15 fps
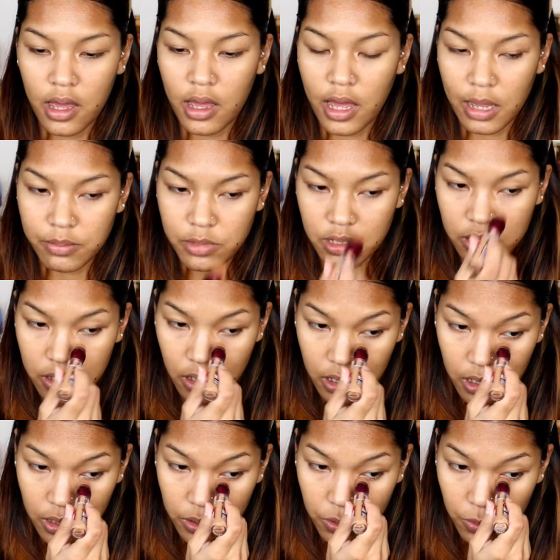I'm just
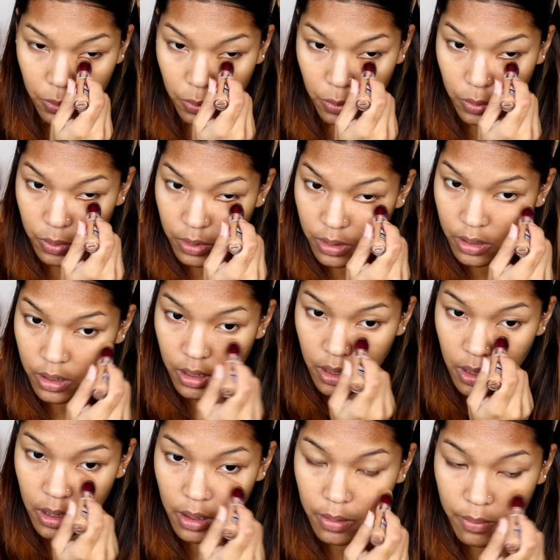gonna do
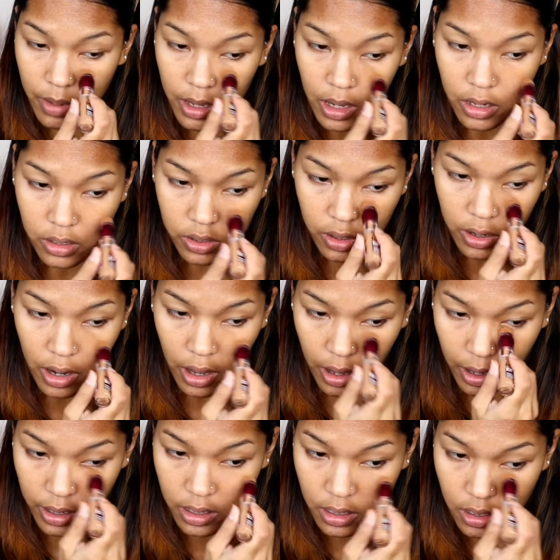my under
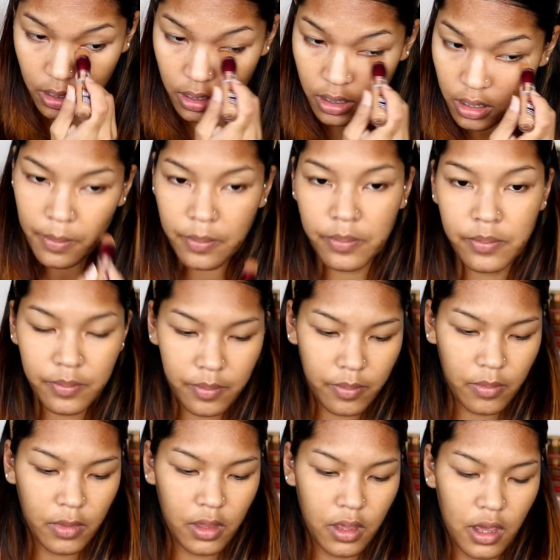eye
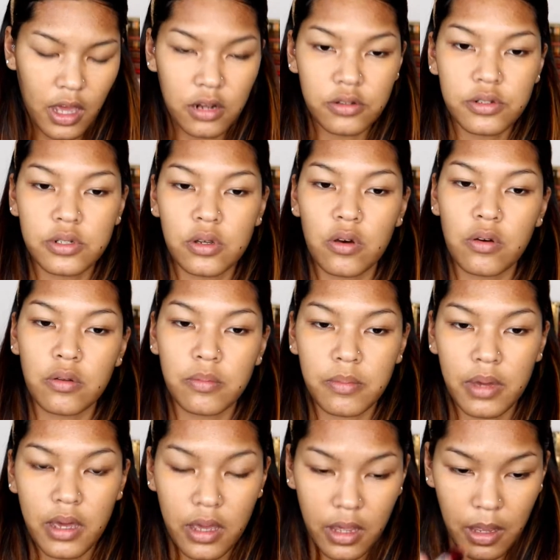and also on
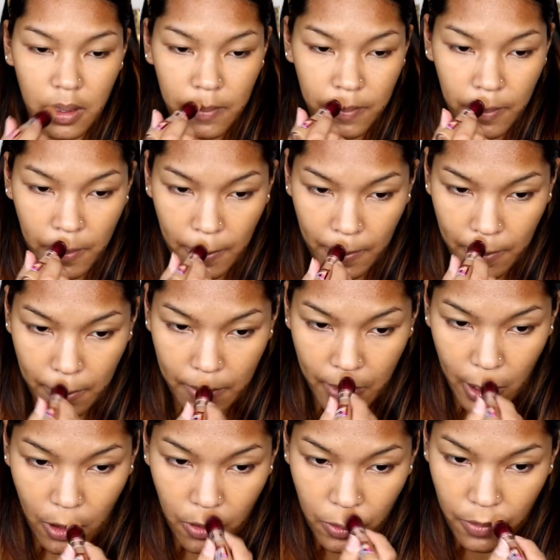my
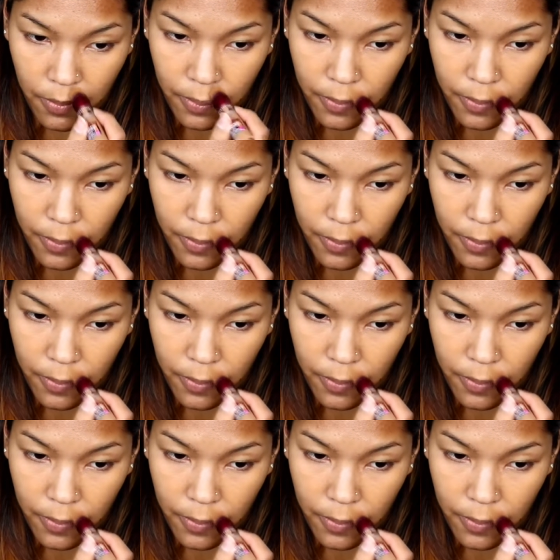mouth,